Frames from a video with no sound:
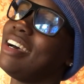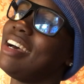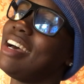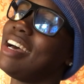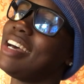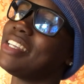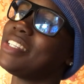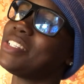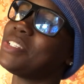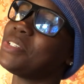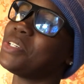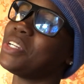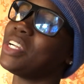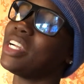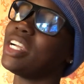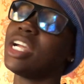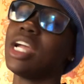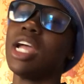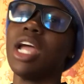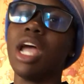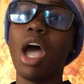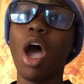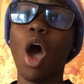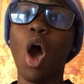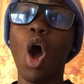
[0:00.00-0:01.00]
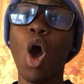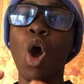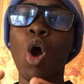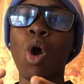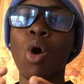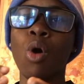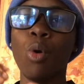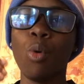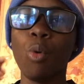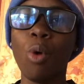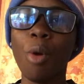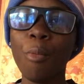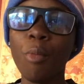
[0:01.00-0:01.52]
I you.
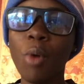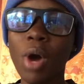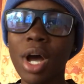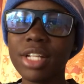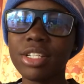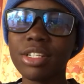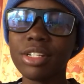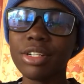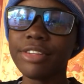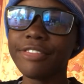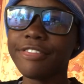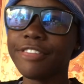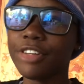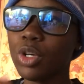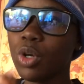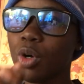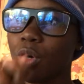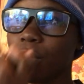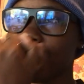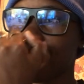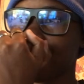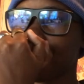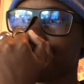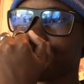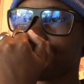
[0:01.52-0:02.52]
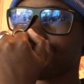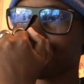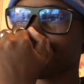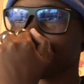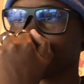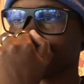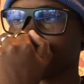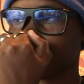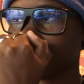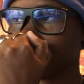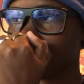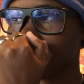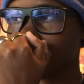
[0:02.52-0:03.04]
Oh, what more I'm want to know for though?
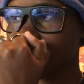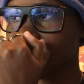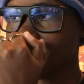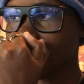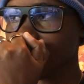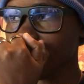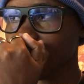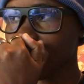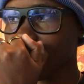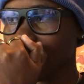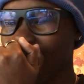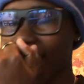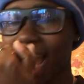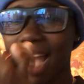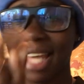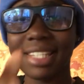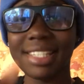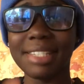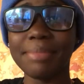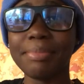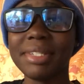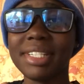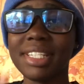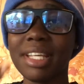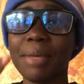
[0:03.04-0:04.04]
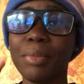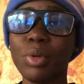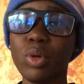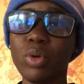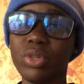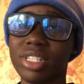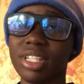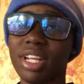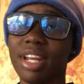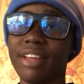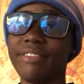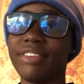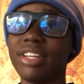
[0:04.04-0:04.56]
As I said, I know
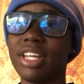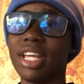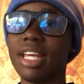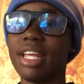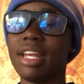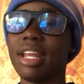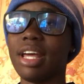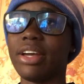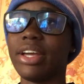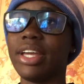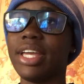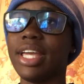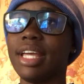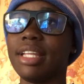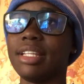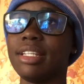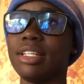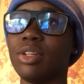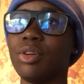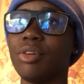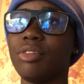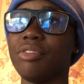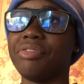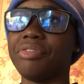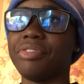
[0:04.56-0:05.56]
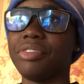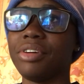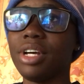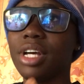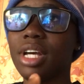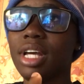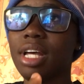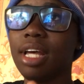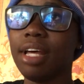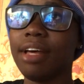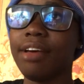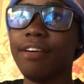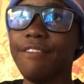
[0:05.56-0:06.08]
be there and I get enough
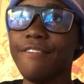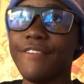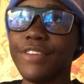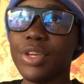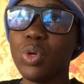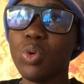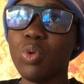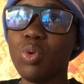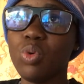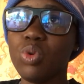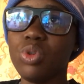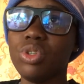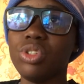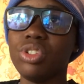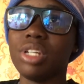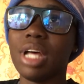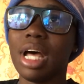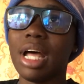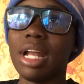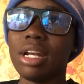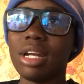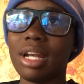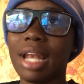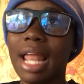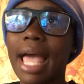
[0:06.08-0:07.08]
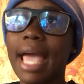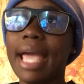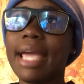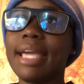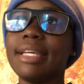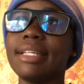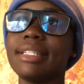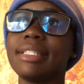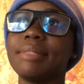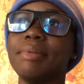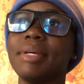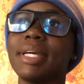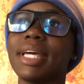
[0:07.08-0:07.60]
views and
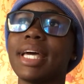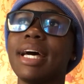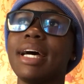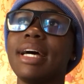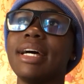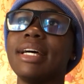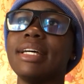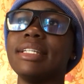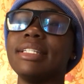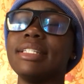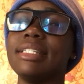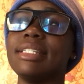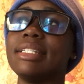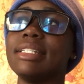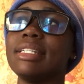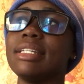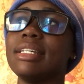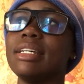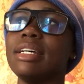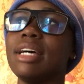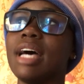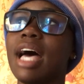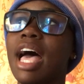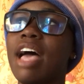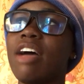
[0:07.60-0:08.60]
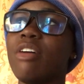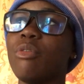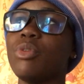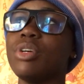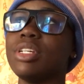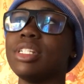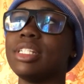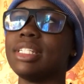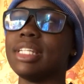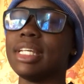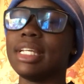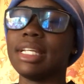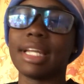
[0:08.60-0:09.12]
likes because I
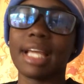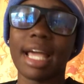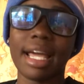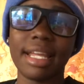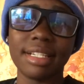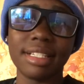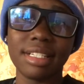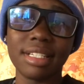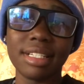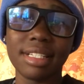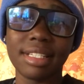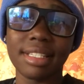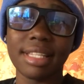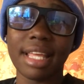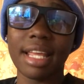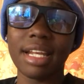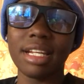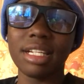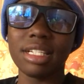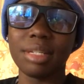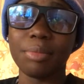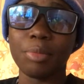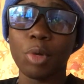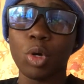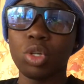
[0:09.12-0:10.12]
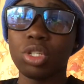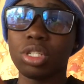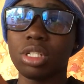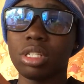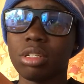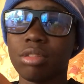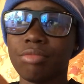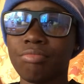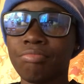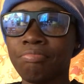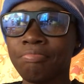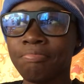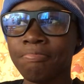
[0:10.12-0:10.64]
was inconsistent, but
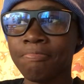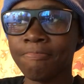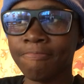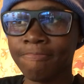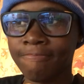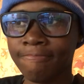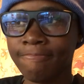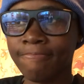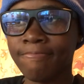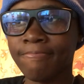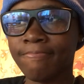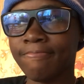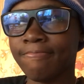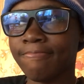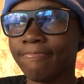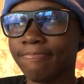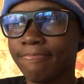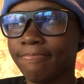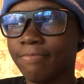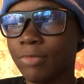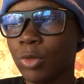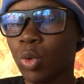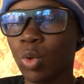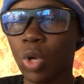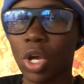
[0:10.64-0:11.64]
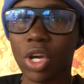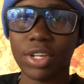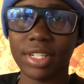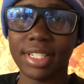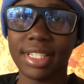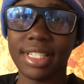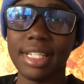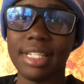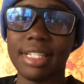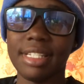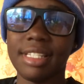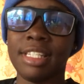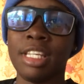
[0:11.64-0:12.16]
you're not gonna
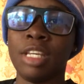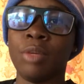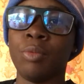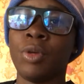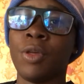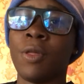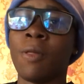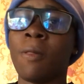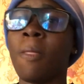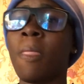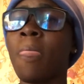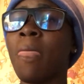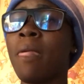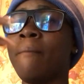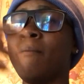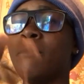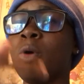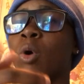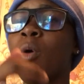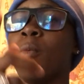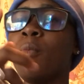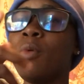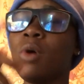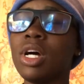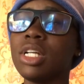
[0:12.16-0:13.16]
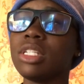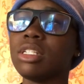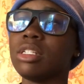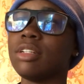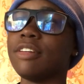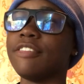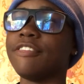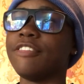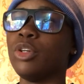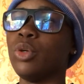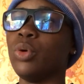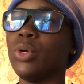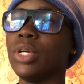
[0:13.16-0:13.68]
see it saving. But what I want to know
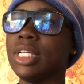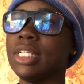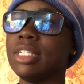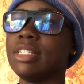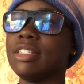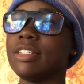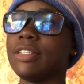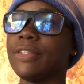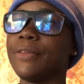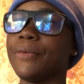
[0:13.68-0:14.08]
for do is